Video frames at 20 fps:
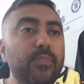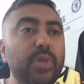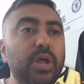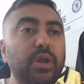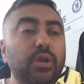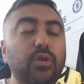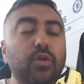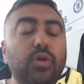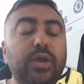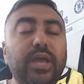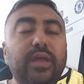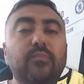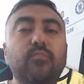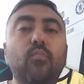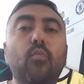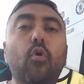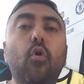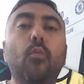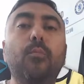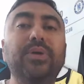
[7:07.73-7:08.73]
look at
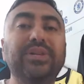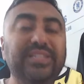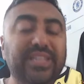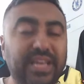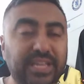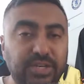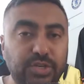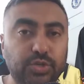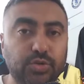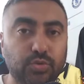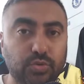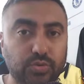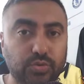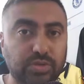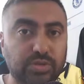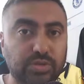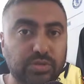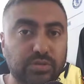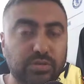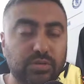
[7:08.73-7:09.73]
more
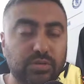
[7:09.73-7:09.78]
potentials.